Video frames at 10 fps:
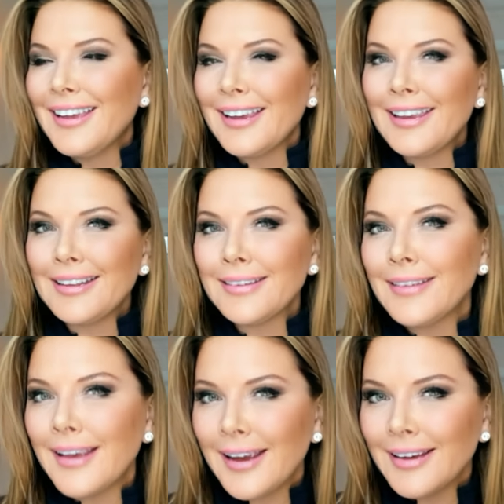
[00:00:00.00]
I can't
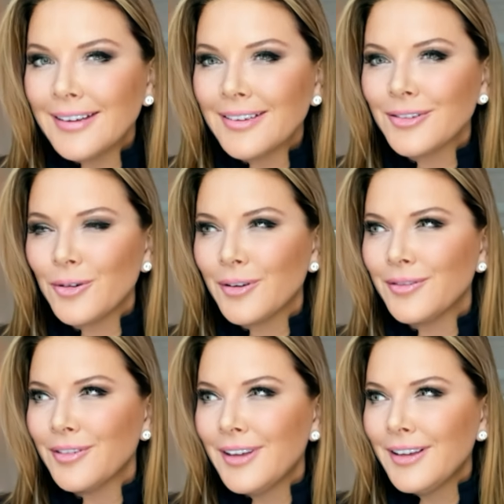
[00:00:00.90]
say sort
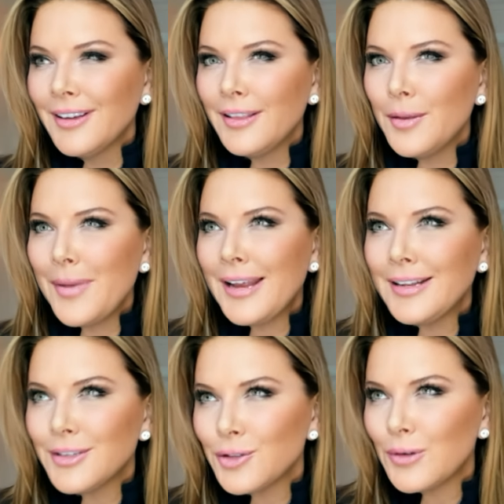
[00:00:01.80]
of in the
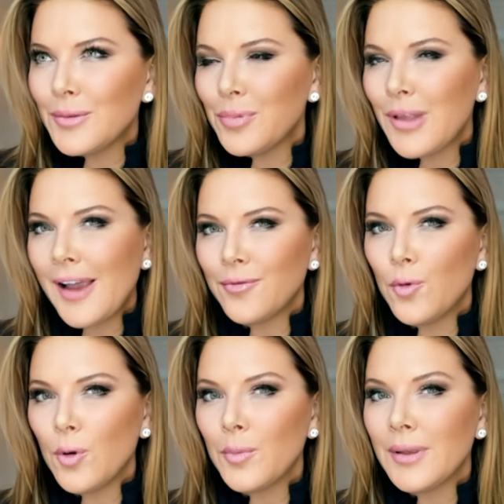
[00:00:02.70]
mainstream platform,